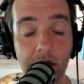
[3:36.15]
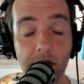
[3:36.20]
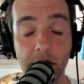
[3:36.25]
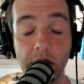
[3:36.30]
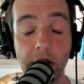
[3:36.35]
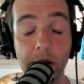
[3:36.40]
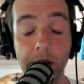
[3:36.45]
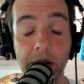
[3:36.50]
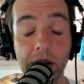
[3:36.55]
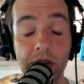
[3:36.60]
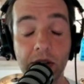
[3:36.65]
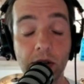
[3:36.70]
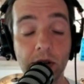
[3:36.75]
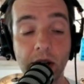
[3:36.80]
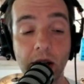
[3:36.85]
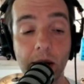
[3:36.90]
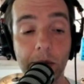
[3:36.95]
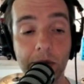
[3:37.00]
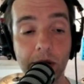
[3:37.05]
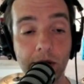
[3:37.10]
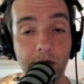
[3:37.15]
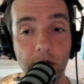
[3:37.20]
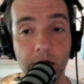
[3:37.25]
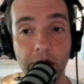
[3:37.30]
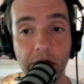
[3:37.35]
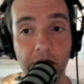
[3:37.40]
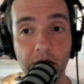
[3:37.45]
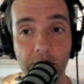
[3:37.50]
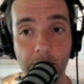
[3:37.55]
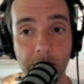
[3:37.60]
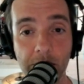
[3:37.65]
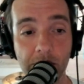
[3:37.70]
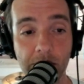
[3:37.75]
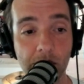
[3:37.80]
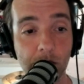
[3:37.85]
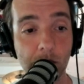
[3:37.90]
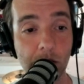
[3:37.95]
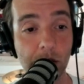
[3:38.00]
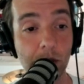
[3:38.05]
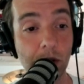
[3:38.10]
I still can't believe we're in this situation in
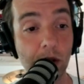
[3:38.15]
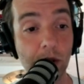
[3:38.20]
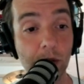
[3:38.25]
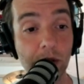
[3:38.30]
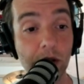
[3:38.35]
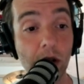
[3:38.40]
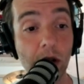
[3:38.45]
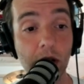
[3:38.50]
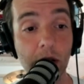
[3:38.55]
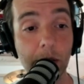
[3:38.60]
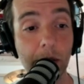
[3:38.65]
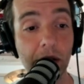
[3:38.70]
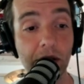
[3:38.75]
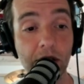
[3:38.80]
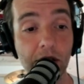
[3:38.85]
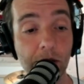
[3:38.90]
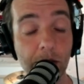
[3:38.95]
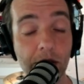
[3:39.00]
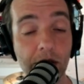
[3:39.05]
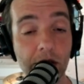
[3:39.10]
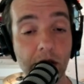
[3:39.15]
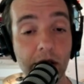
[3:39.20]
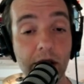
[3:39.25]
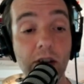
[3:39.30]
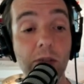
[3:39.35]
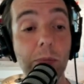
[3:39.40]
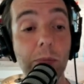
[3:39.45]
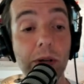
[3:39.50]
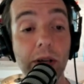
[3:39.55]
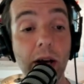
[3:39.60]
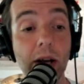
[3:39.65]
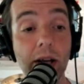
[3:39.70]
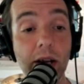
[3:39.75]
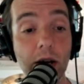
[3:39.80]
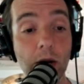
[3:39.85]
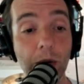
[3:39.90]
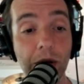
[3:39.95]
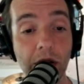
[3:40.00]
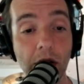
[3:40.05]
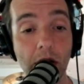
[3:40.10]
2023 talking about a situation like this, but yet
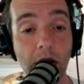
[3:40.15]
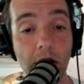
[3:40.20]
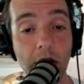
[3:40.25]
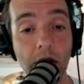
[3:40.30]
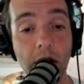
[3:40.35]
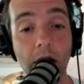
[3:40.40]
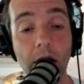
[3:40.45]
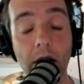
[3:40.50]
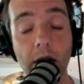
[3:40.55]
here we are.